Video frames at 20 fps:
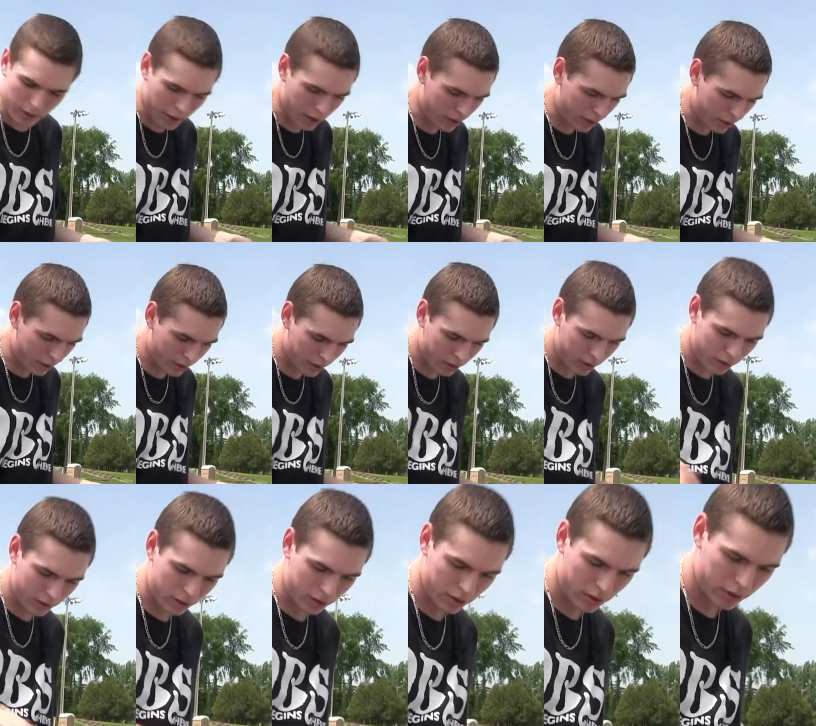then
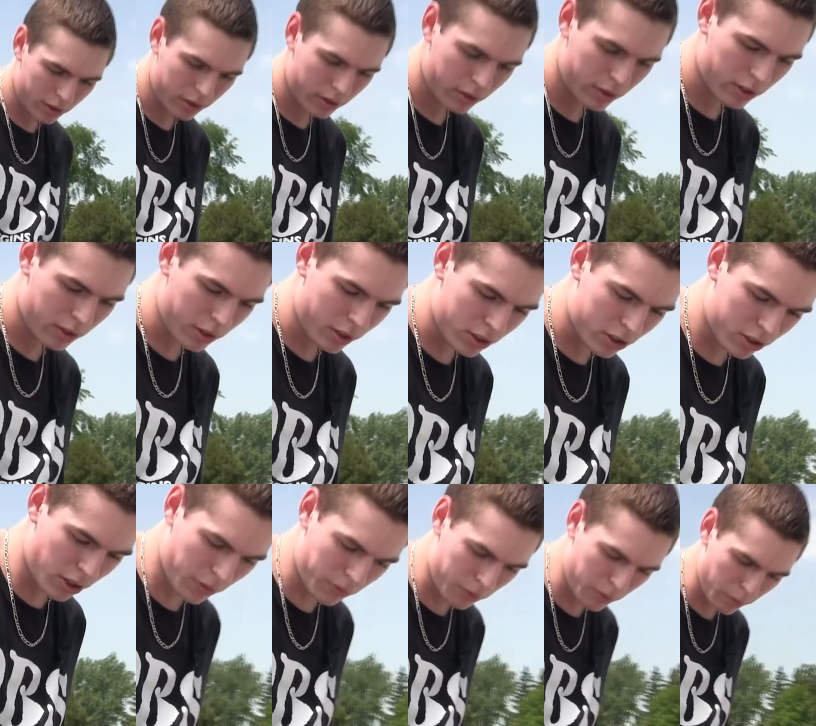
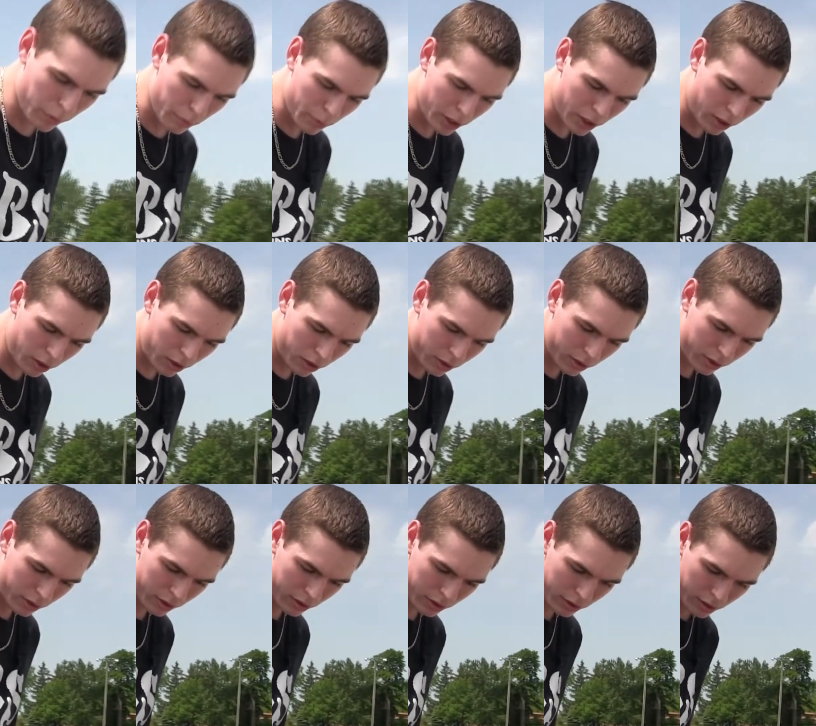start from the middle
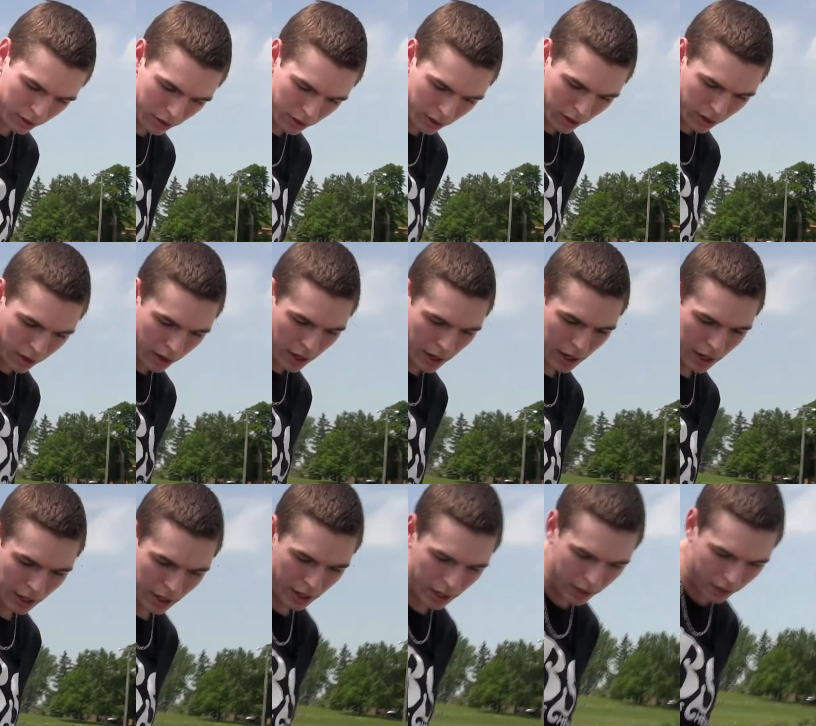
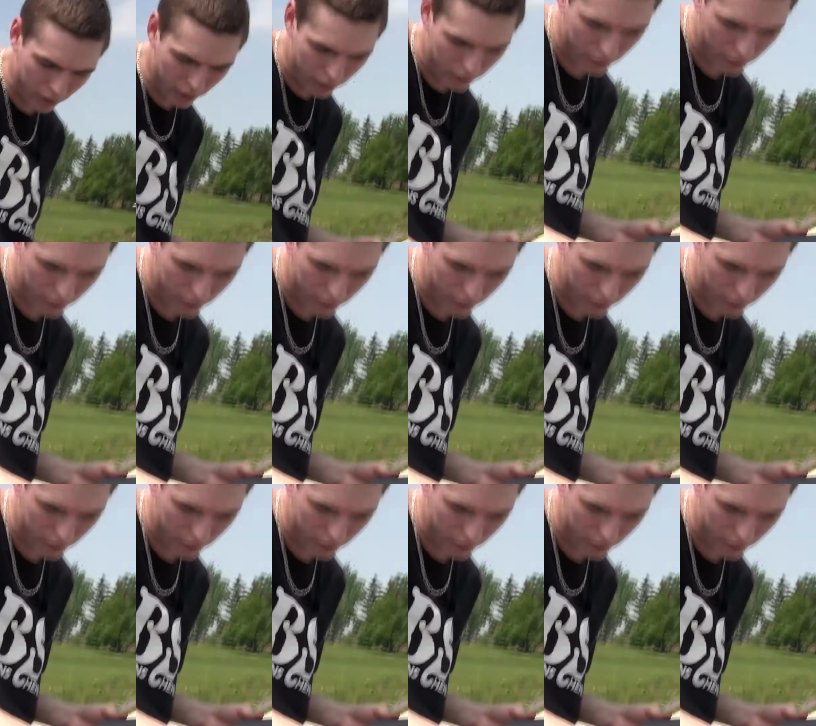and kind of